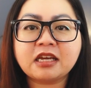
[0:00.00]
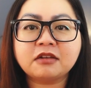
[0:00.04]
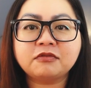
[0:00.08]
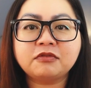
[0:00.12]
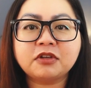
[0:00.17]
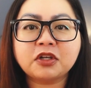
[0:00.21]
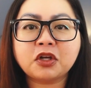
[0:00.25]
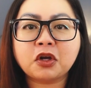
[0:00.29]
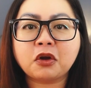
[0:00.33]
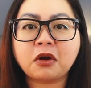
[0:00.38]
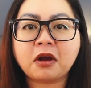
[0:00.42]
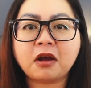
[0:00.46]
can't
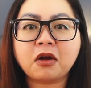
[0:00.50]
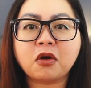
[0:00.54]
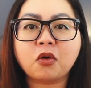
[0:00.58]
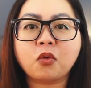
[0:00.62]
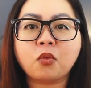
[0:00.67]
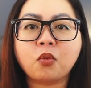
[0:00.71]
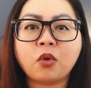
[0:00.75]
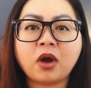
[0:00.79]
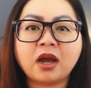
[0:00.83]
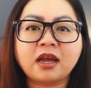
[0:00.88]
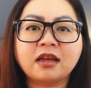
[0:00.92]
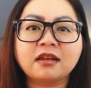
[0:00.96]
figure out
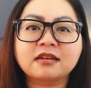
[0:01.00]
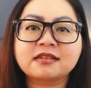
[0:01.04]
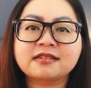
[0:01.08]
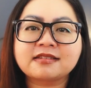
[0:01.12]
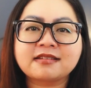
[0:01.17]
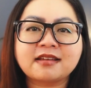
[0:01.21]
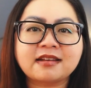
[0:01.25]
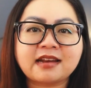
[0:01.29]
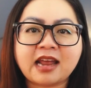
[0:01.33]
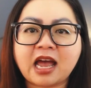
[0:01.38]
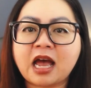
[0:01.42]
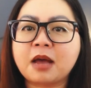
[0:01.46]
why it's
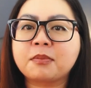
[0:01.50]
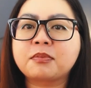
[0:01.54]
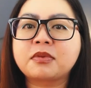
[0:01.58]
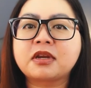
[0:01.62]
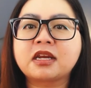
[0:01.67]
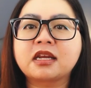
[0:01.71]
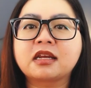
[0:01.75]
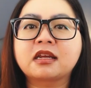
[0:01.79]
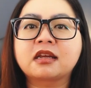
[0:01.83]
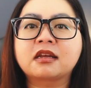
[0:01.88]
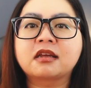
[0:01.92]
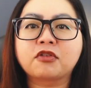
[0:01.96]
not
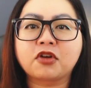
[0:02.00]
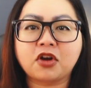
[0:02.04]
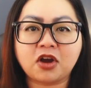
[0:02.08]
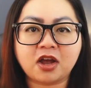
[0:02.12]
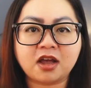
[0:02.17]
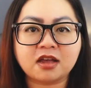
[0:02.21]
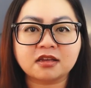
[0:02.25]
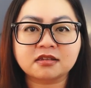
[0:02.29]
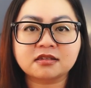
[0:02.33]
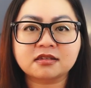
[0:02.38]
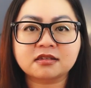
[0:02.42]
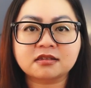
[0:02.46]
happening for
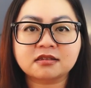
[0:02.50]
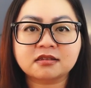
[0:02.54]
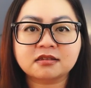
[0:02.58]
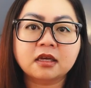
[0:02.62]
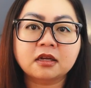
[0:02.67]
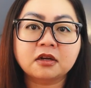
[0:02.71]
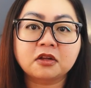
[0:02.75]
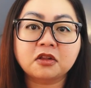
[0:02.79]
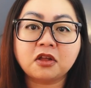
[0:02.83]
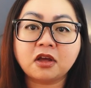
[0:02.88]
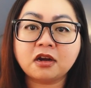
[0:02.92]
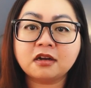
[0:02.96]
us.
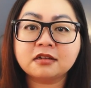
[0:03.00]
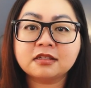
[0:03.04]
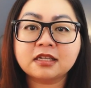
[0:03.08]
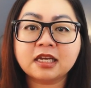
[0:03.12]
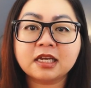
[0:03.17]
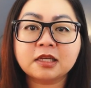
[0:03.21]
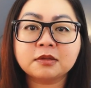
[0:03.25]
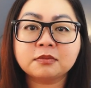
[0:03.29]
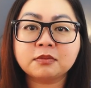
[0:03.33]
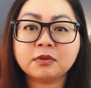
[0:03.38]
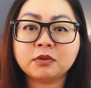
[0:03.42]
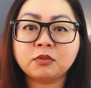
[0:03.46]
And a lot of
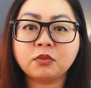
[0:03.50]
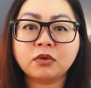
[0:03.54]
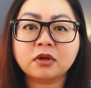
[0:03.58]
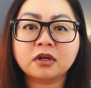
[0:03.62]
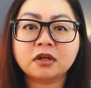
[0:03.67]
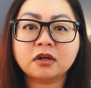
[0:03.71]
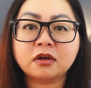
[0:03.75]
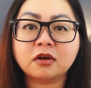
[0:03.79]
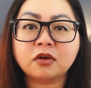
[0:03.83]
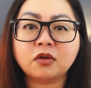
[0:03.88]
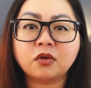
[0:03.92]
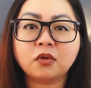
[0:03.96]
times we
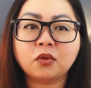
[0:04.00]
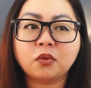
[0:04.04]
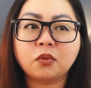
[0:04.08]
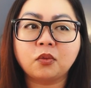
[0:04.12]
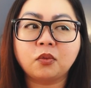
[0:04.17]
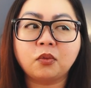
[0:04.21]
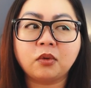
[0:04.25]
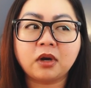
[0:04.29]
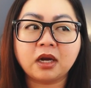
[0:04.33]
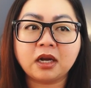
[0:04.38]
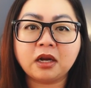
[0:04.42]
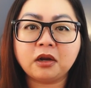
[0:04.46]
wonder,
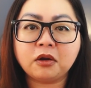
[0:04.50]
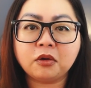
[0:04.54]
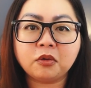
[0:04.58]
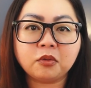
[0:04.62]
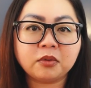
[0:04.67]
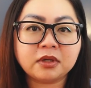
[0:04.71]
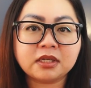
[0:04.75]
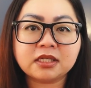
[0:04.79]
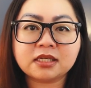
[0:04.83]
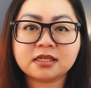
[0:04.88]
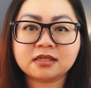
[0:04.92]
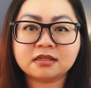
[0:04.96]
why are
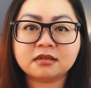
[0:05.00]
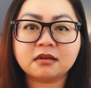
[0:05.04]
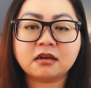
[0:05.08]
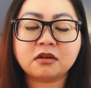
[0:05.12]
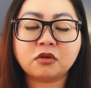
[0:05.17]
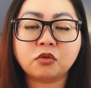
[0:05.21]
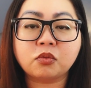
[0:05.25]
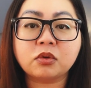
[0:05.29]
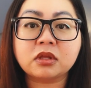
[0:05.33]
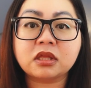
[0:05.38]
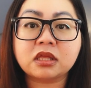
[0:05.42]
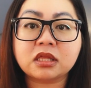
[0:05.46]
we
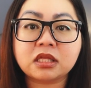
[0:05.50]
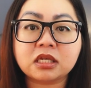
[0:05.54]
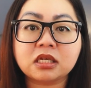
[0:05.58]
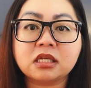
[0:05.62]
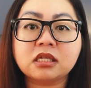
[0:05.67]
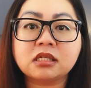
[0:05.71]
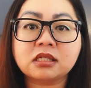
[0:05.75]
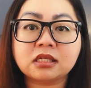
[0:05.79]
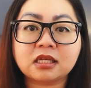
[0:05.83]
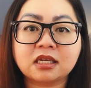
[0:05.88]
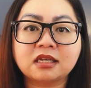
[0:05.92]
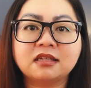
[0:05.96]
stuck with
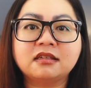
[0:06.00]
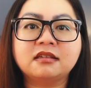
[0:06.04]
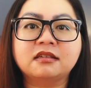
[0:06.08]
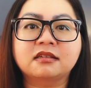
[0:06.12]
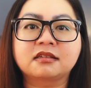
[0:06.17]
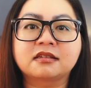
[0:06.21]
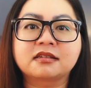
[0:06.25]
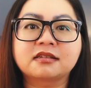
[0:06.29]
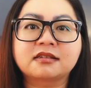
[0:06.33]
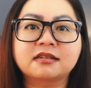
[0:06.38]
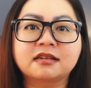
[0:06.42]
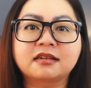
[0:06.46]
these
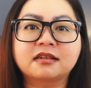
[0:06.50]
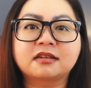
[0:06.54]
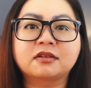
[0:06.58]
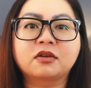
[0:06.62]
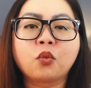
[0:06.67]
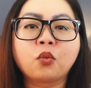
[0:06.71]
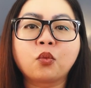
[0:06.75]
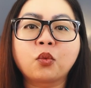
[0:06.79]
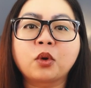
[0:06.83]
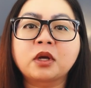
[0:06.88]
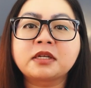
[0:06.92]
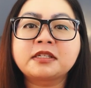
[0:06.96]
kids?
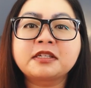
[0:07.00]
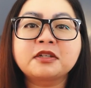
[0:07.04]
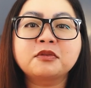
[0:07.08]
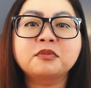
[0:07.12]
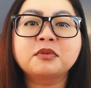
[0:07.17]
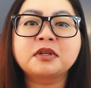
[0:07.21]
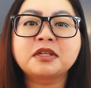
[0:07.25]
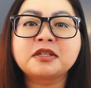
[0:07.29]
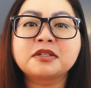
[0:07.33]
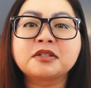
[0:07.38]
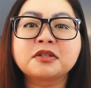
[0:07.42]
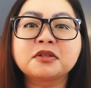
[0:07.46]
And what did
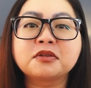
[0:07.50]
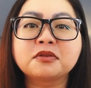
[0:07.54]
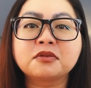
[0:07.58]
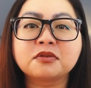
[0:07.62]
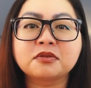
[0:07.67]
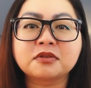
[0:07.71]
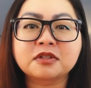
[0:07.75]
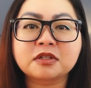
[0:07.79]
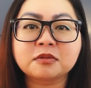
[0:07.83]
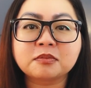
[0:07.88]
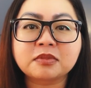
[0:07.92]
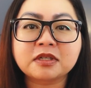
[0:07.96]
we
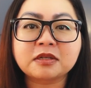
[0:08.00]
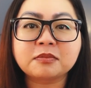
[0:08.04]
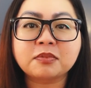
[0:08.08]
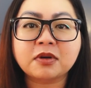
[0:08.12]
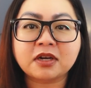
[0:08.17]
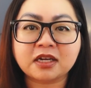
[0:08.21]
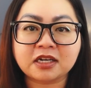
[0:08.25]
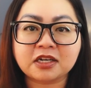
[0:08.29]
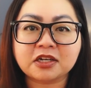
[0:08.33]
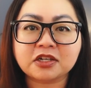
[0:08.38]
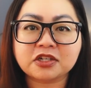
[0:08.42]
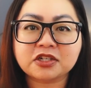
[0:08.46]
do to be
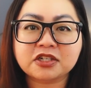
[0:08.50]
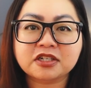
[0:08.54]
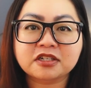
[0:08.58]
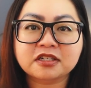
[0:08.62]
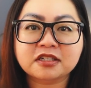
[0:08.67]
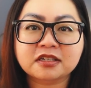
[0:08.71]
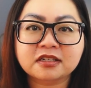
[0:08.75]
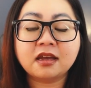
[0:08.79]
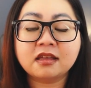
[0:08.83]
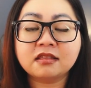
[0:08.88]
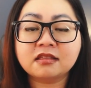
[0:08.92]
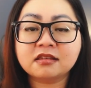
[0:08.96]

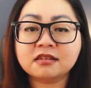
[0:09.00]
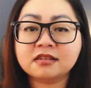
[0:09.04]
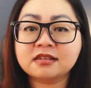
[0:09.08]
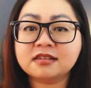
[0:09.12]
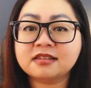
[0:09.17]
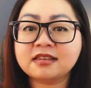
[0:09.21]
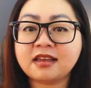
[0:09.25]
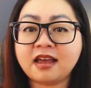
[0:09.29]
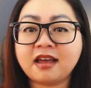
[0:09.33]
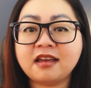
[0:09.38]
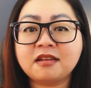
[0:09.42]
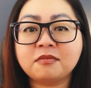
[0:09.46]
punished? And the
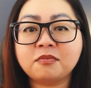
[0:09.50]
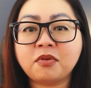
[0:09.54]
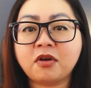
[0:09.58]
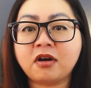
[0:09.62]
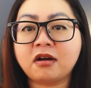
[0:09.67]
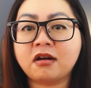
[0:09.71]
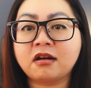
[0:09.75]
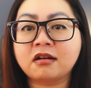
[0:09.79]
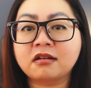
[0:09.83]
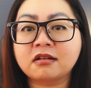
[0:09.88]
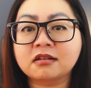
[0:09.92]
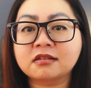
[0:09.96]
sad
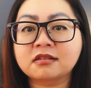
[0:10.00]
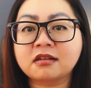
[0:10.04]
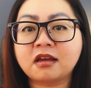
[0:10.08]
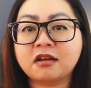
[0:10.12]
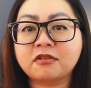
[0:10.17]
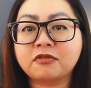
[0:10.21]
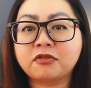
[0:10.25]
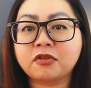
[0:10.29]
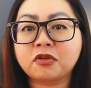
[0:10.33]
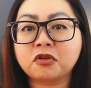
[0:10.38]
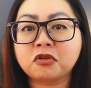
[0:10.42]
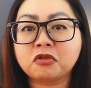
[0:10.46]
part is
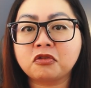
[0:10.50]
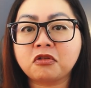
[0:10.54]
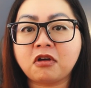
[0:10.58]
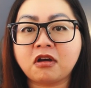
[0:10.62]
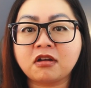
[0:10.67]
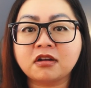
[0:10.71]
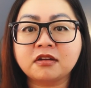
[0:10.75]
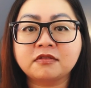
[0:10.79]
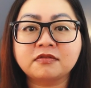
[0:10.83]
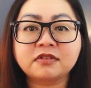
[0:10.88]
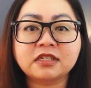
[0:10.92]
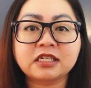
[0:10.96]
that for a
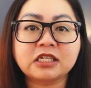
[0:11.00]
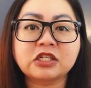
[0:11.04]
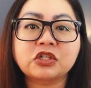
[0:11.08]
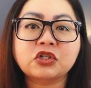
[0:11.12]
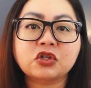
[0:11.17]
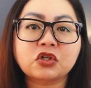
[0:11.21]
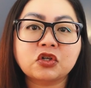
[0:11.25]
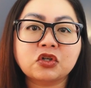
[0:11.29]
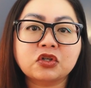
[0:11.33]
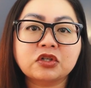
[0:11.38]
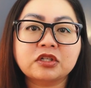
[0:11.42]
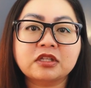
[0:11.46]
lot of
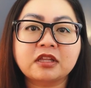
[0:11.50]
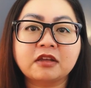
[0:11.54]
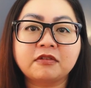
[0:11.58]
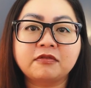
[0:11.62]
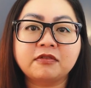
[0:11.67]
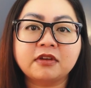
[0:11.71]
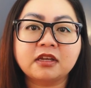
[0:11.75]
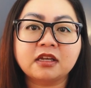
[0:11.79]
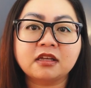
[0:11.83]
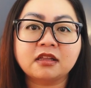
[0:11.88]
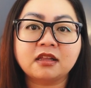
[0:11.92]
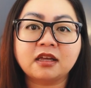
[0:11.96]
teachers, they
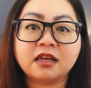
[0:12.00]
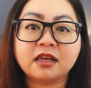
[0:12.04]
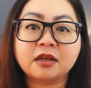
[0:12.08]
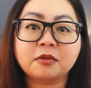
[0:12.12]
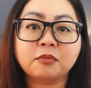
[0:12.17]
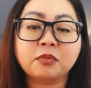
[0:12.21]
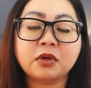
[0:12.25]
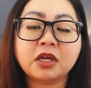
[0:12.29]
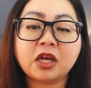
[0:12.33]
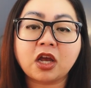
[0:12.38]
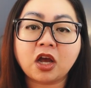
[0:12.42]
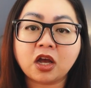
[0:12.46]
feel
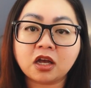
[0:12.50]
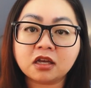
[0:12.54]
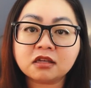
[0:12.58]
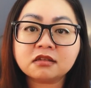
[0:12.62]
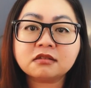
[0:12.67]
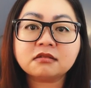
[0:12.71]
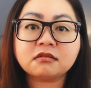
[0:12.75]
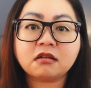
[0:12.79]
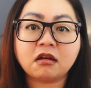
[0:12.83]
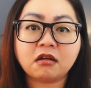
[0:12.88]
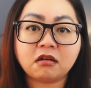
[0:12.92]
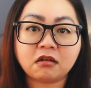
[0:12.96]
like
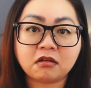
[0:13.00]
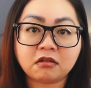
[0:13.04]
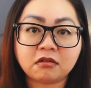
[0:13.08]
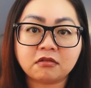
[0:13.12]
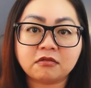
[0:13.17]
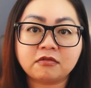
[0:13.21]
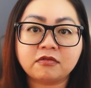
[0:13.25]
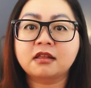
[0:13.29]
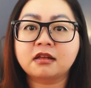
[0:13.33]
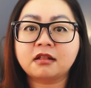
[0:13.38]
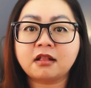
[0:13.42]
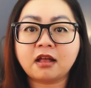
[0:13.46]
because
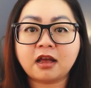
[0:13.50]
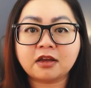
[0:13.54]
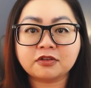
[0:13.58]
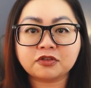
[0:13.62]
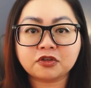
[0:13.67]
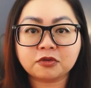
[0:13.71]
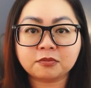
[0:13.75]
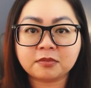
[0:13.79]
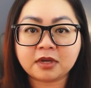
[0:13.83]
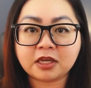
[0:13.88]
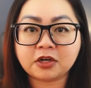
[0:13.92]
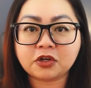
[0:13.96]
of the
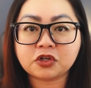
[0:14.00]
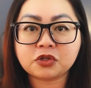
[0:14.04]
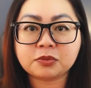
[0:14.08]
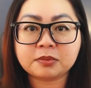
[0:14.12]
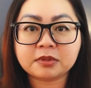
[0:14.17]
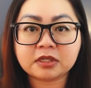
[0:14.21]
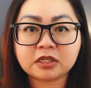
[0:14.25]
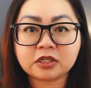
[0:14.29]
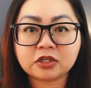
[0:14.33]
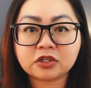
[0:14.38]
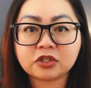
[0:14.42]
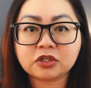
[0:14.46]
classroom
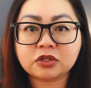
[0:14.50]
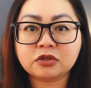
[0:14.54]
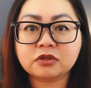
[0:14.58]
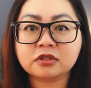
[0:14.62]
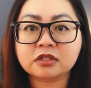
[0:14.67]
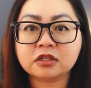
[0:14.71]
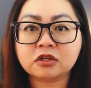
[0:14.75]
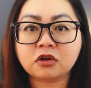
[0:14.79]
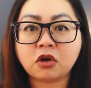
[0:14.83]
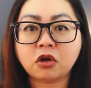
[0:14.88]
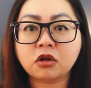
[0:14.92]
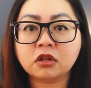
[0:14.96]
management
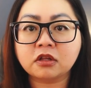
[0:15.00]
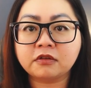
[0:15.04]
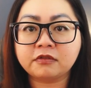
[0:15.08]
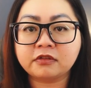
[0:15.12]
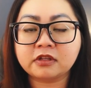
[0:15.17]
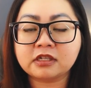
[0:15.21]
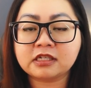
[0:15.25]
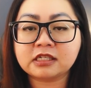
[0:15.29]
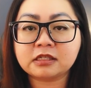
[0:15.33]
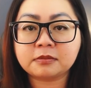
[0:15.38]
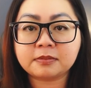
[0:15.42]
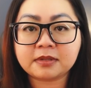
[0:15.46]
issues and all of
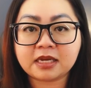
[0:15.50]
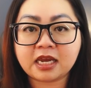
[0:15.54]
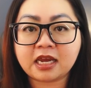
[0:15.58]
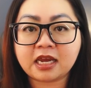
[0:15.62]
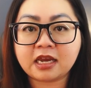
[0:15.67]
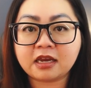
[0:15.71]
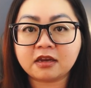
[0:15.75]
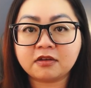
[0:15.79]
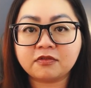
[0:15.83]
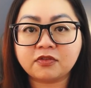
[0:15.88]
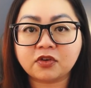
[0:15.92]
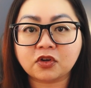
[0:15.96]
these
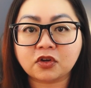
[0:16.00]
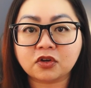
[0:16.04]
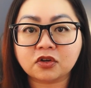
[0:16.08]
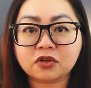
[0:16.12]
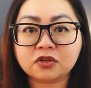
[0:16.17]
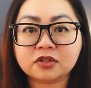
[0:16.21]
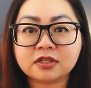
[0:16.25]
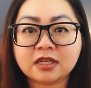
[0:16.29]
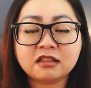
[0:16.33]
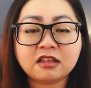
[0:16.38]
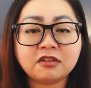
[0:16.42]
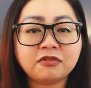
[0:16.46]

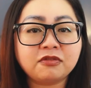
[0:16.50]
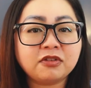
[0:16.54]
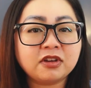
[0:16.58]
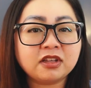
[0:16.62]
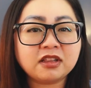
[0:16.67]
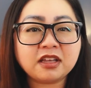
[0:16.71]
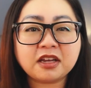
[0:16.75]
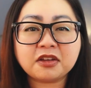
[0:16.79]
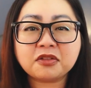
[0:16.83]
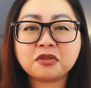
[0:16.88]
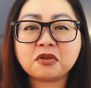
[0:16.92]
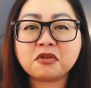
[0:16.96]
behaviors, they feel
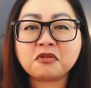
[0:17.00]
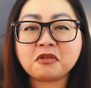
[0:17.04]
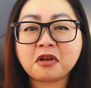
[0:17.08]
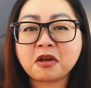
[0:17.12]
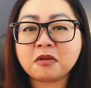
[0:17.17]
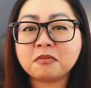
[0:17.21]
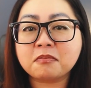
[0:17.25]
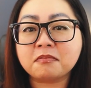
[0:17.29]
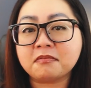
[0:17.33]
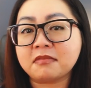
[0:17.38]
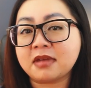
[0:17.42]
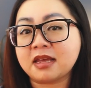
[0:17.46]
like they're
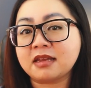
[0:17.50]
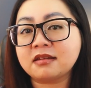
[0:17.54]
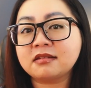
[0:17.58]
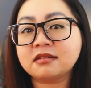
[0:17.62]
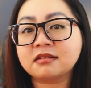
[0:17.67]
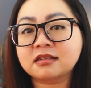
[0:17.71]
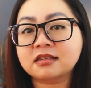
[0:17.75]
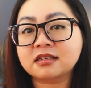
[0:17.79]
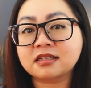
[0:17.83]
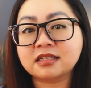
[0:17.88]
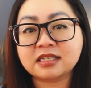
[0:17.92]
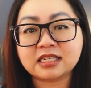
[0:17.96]
not meant
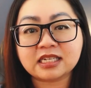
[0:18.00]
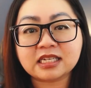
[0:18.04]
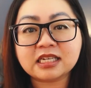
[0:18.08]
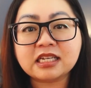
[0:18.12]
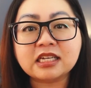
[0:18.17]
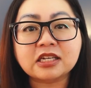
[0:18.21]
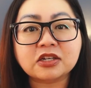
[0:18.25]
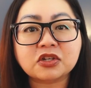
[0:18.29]
to teach.